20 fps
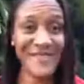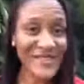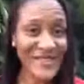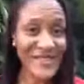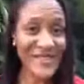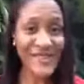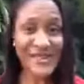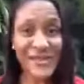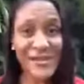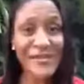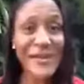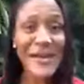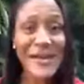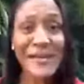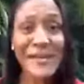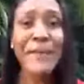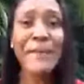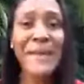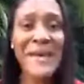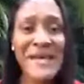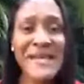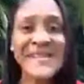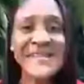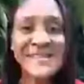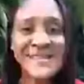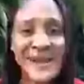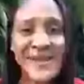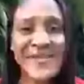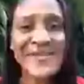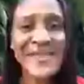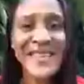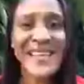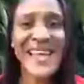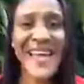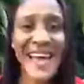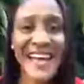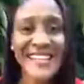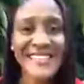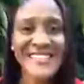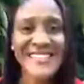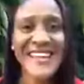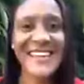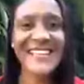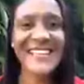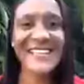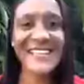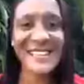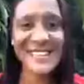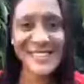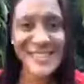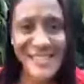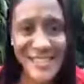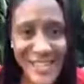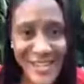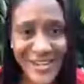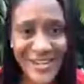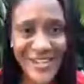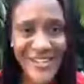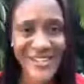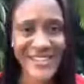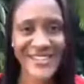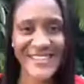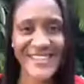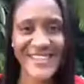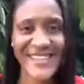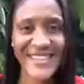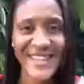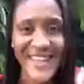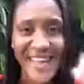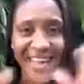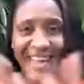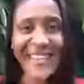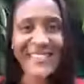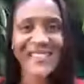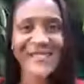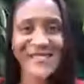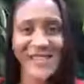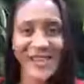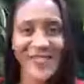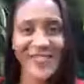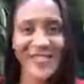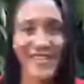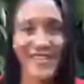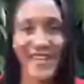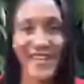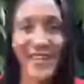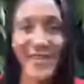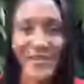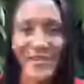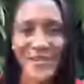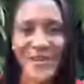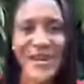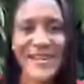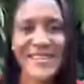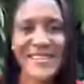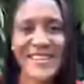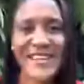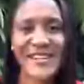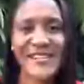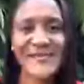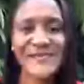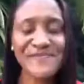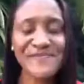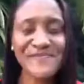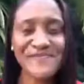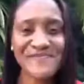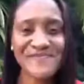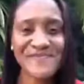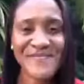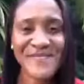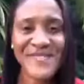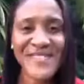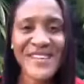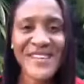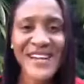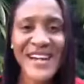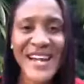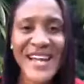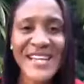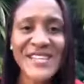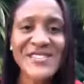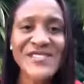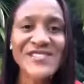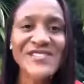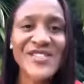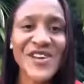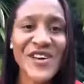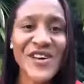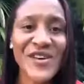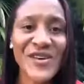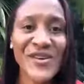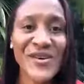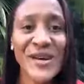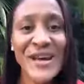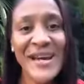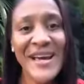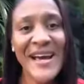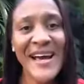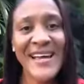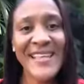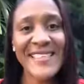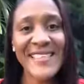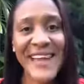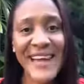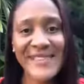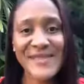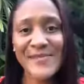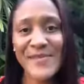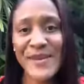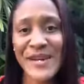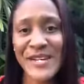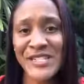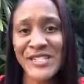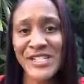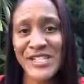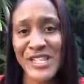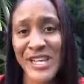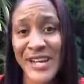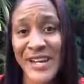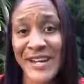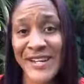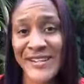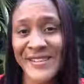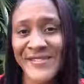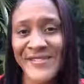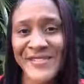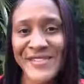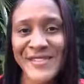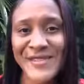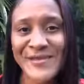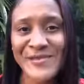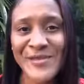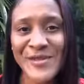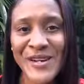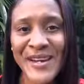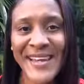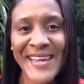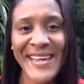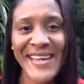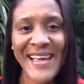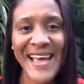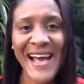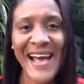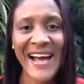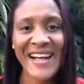You could make it mean something else and literally end the suffering right there. All right, so that's my share for this morning.